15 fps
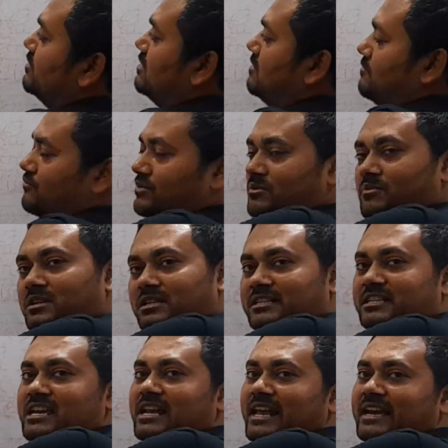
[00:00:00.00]
we will
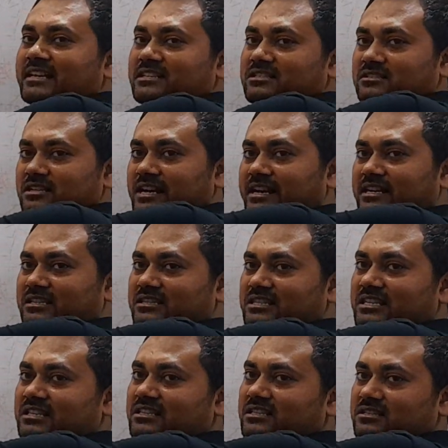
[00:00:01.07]
realize at
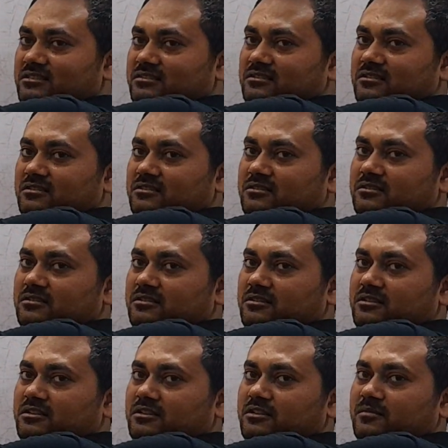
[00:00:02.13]
this
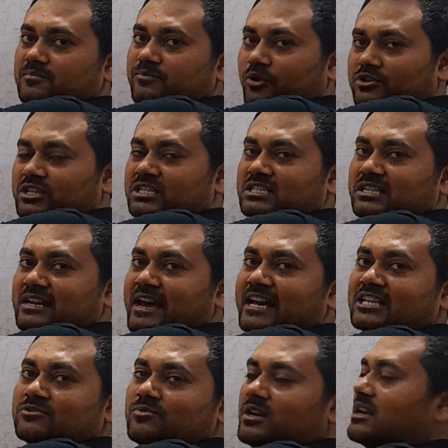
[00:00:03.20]
position
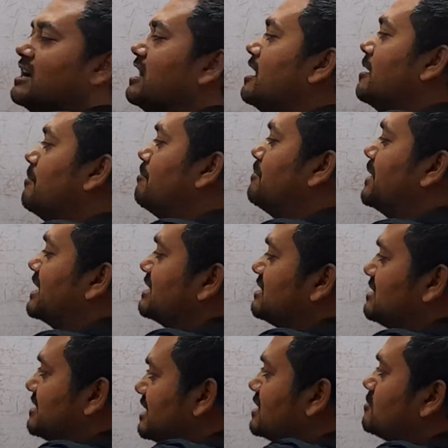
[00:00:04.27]
as well,
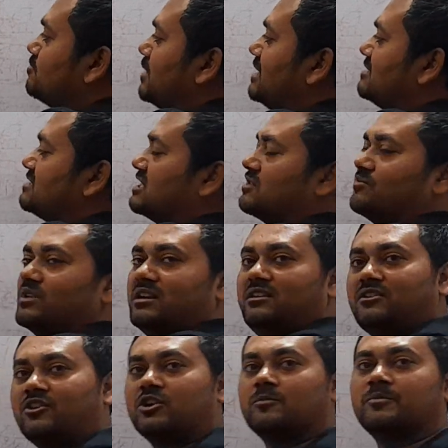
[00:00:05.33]
but this bulging will
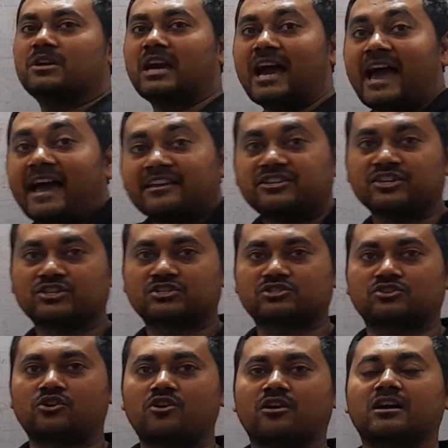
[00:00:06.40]
not be as
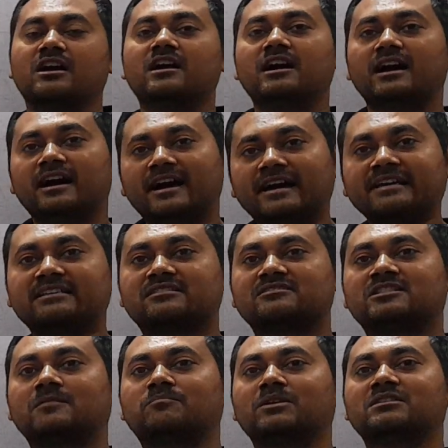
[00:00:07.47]
strong as
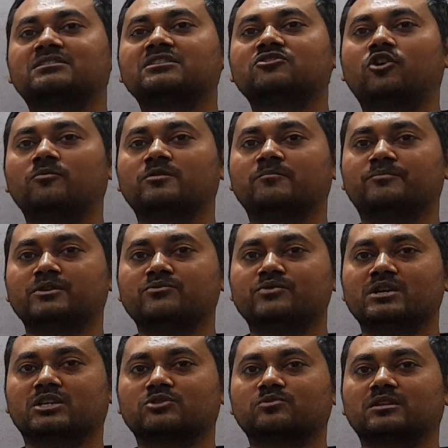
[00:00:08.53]
the bulging of the
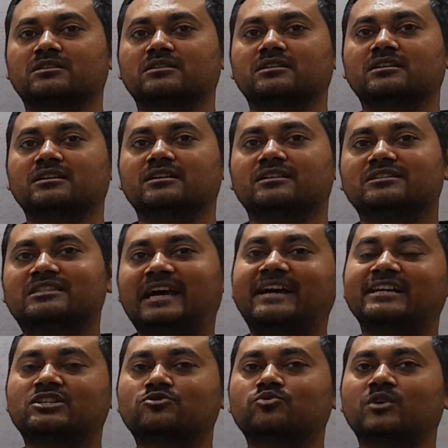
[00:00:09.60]
previous one.
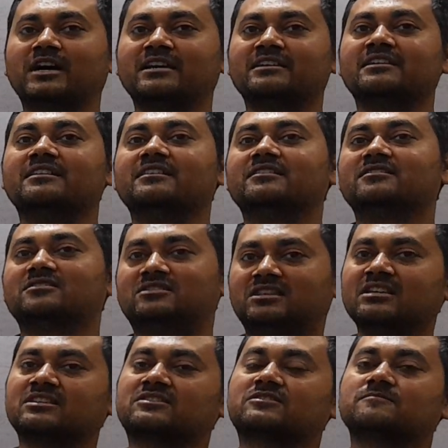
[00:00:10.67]
That's why
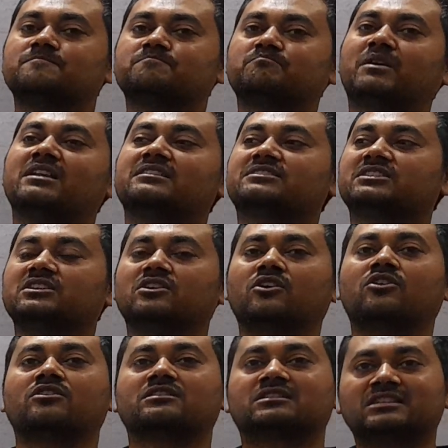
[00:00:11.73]
this bulging
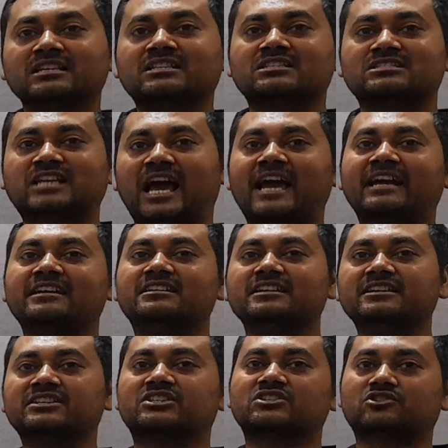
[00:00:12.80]
or this tide
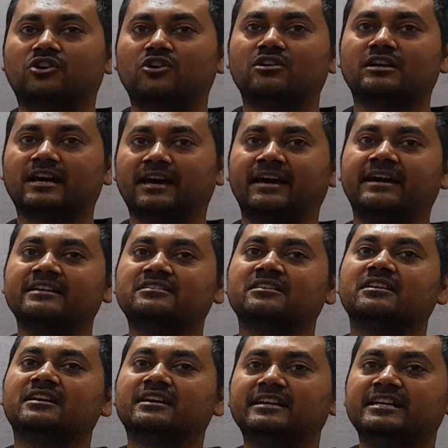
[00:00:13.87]
is called as
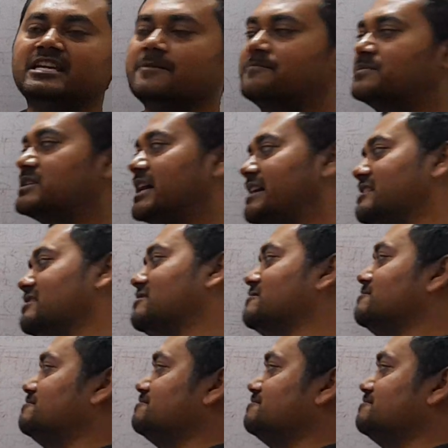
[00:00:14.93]
neap tide.